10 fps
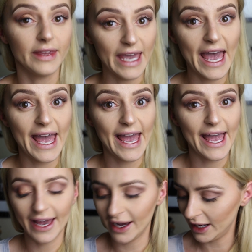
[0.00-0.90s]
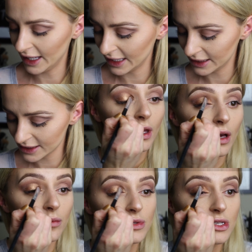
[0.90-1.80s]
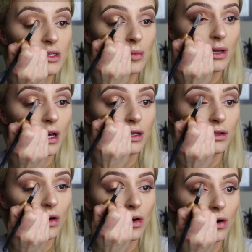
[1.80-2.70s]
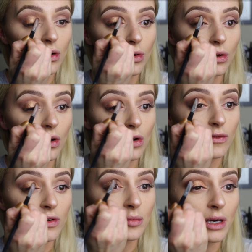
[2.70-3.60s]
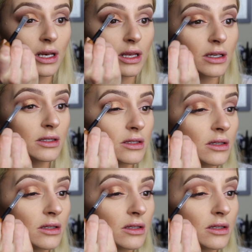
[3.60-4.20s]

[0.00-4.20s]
Yeah, I like it. I'm just applying all over my lid,